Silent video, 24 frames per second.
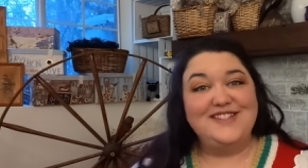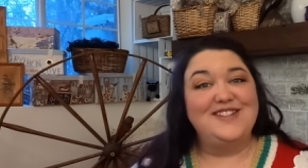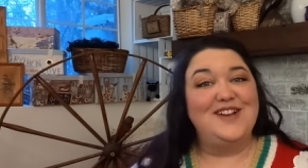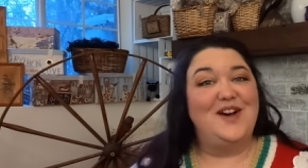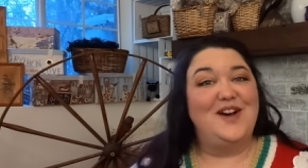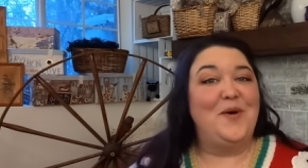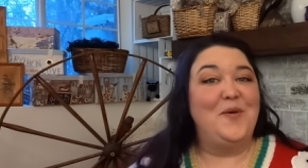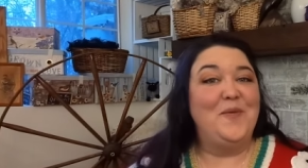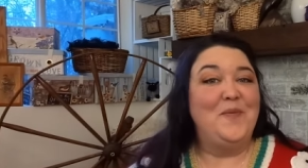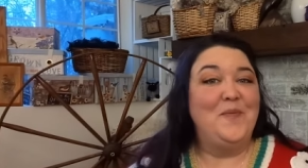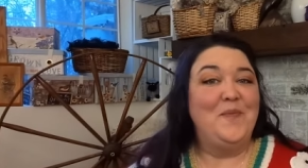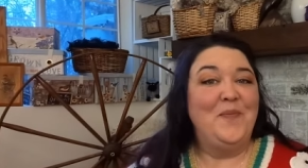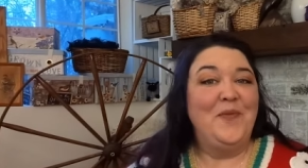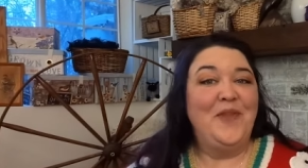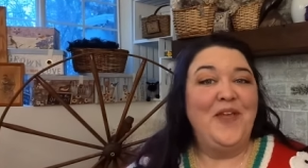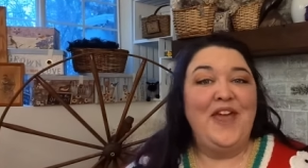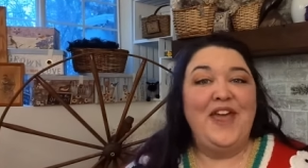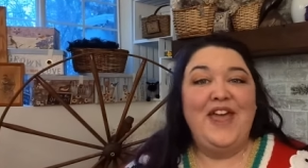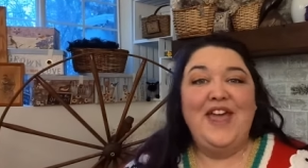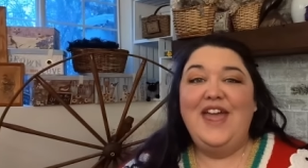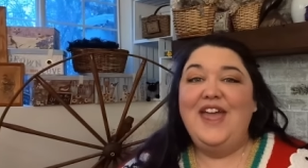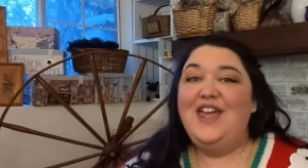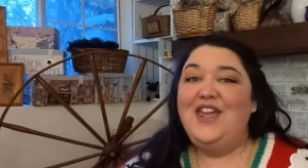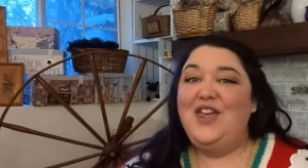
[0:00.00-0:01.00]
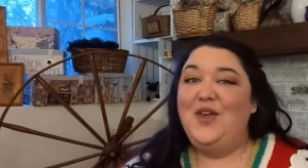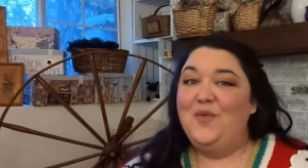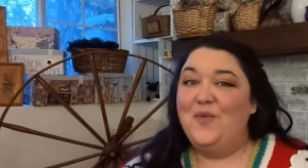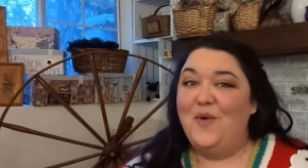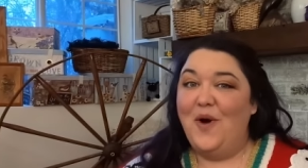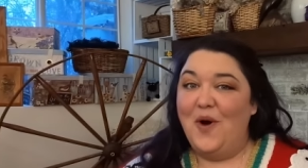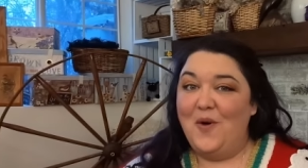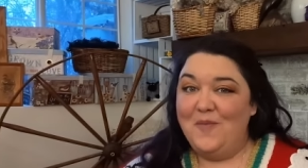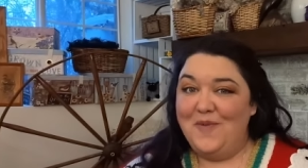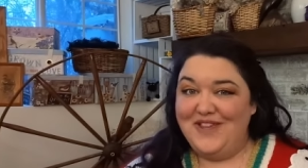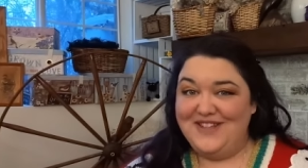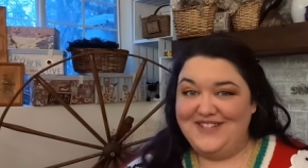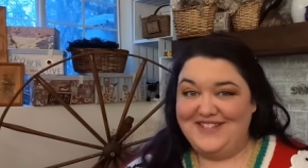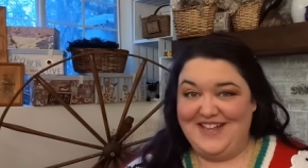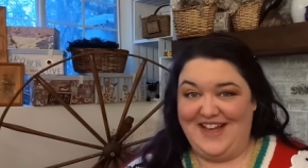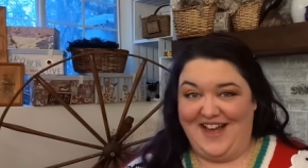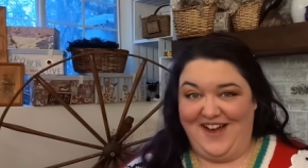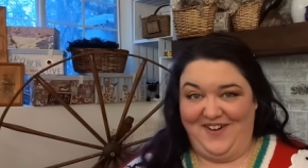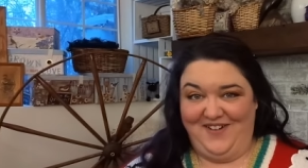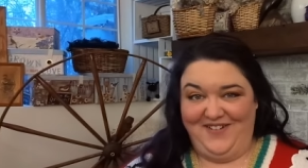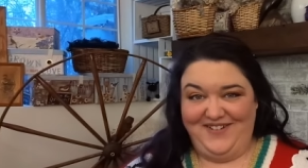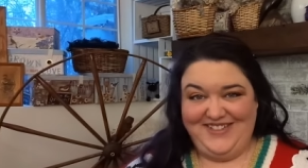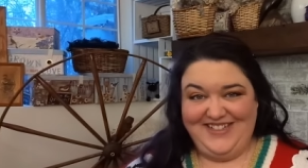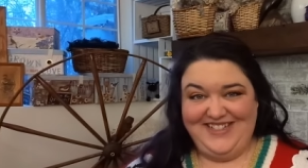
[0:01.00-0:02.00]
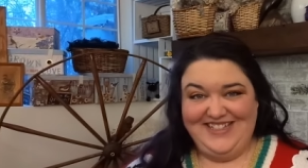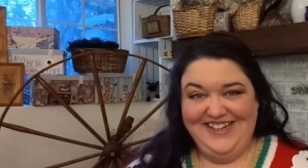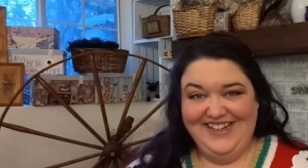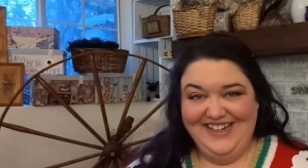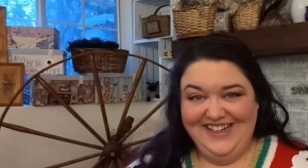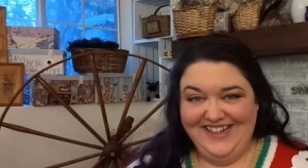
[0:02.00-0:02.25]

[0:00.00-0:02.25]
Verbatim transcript: So you won't miss out.